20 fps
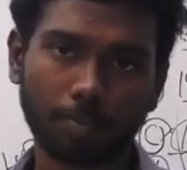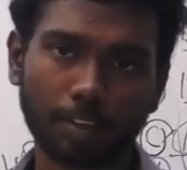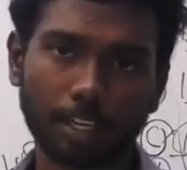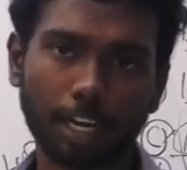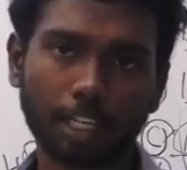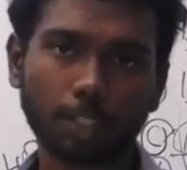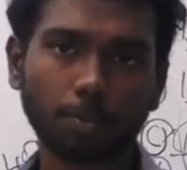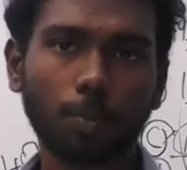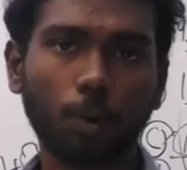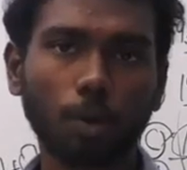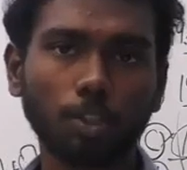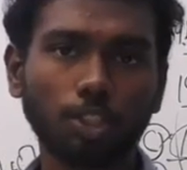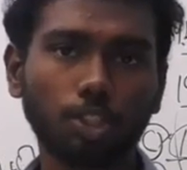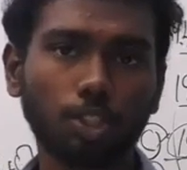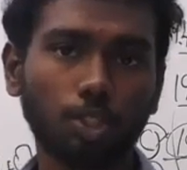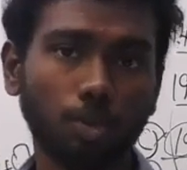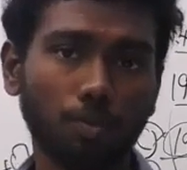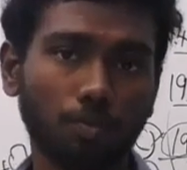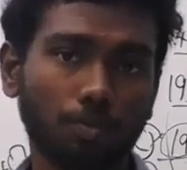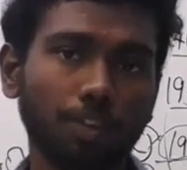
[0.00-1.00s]
response
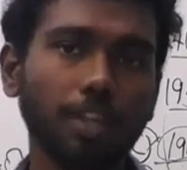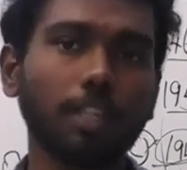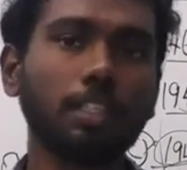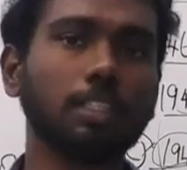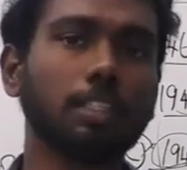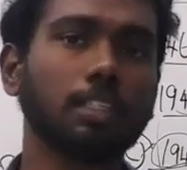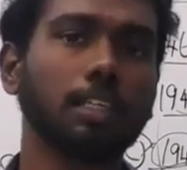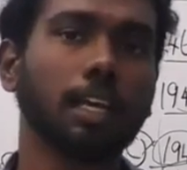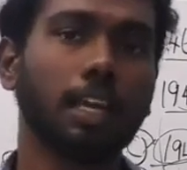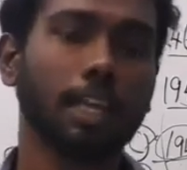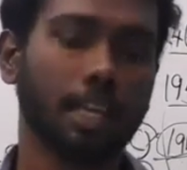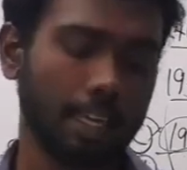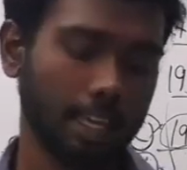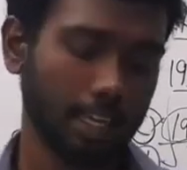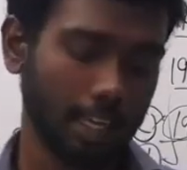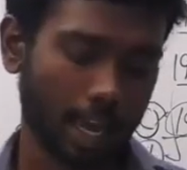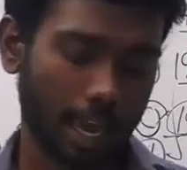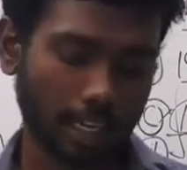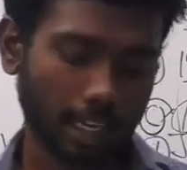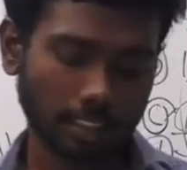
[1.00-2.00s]
to which he
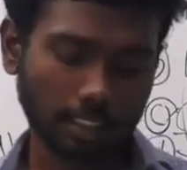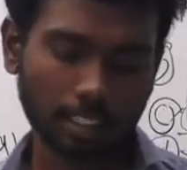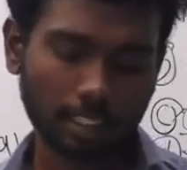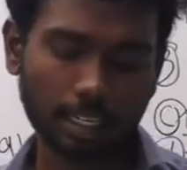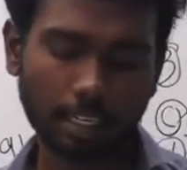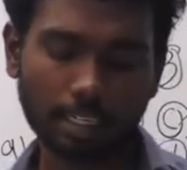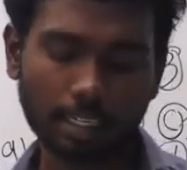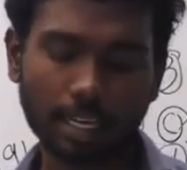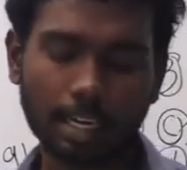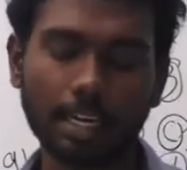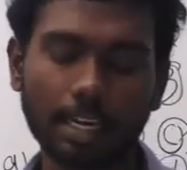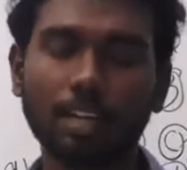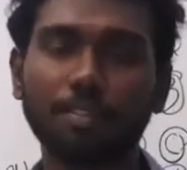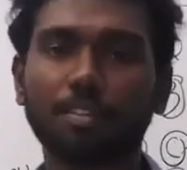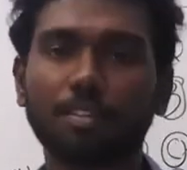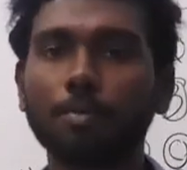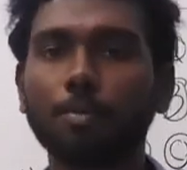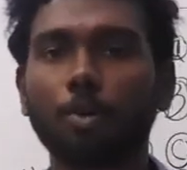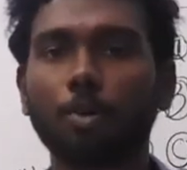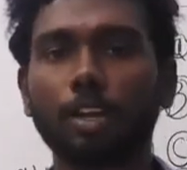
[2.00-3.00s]
has retired
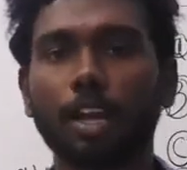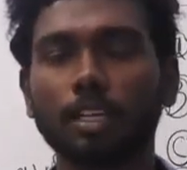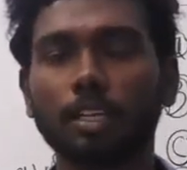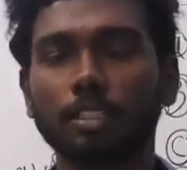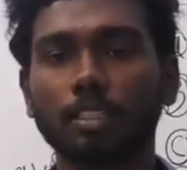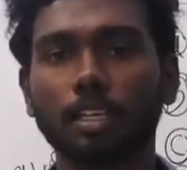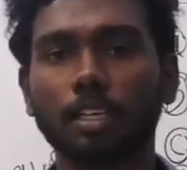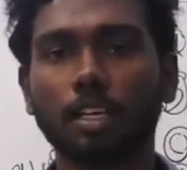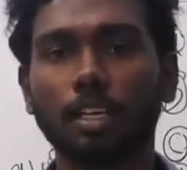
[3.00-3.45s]
from ODIs.